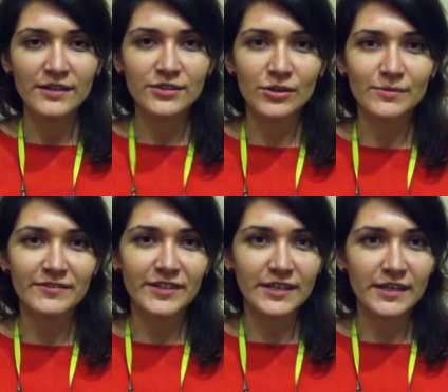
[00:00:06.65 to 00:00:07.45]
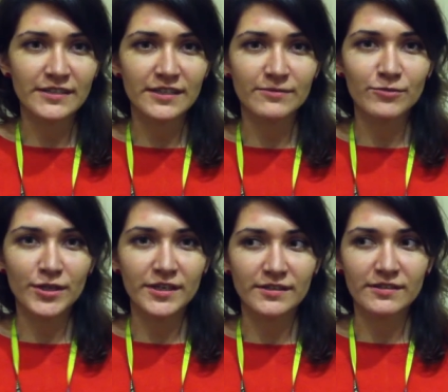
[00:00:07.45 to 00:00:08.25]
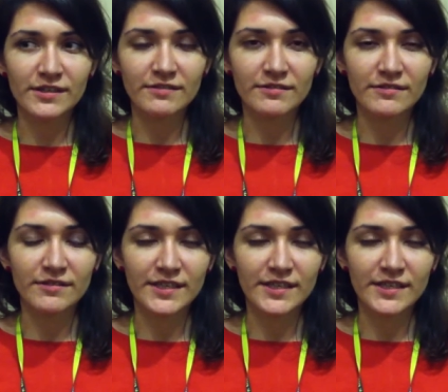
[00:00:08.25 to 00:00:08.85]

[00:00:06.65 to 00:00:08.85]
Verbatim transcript: So I'm living and I'm working in